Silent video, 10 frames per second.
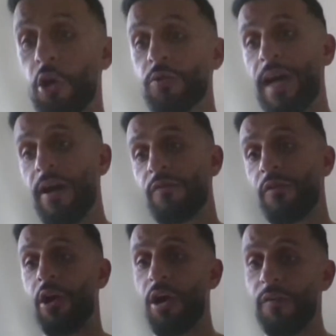go down for
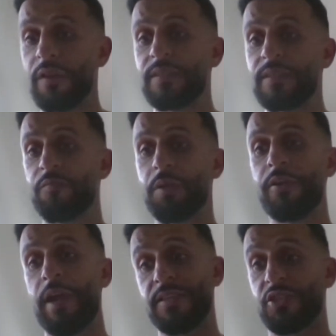an offensive
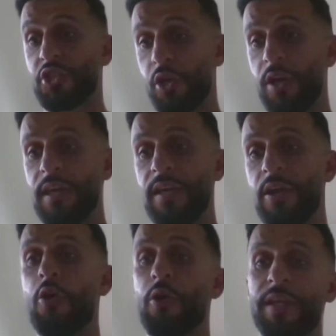player as
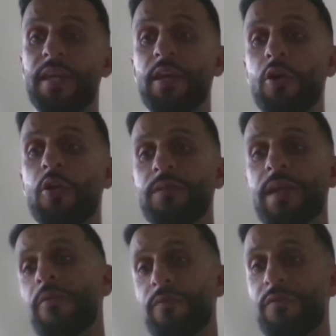trucking, or it can go
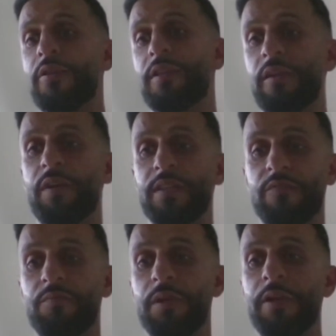down for a
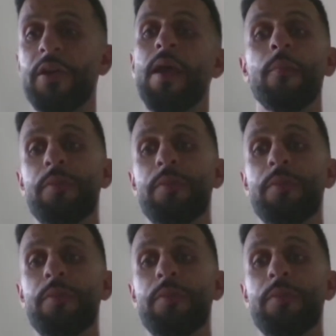defensive player.